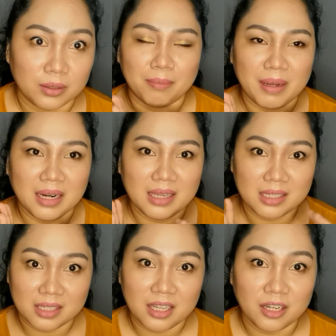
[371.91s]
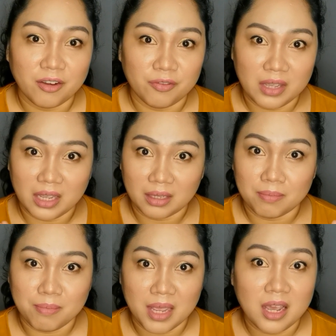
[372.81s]
Parang instead of it
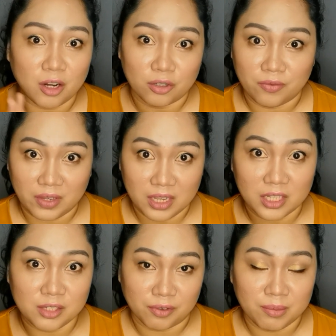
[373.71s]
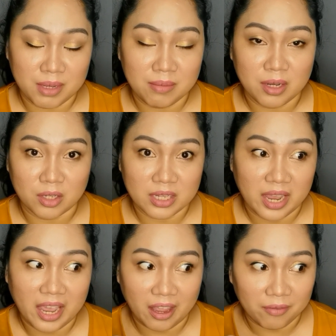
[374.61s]
being a convenience for me because I
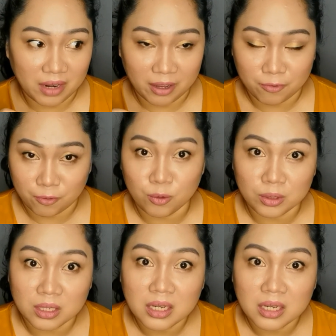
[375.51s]
have like food